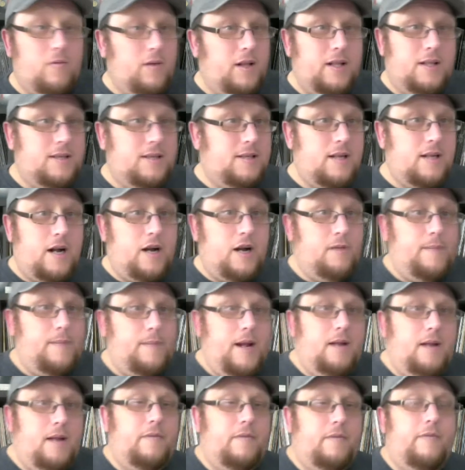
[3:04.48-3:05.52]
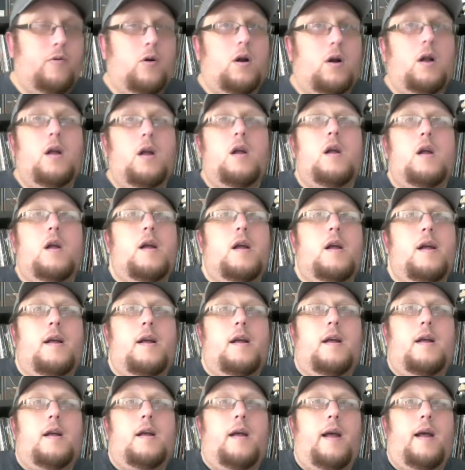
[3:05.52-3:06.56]
listened to Iron Maiden before.
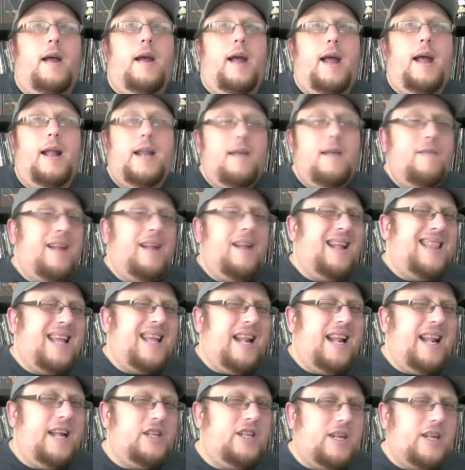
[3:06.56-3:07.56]
And even at that age,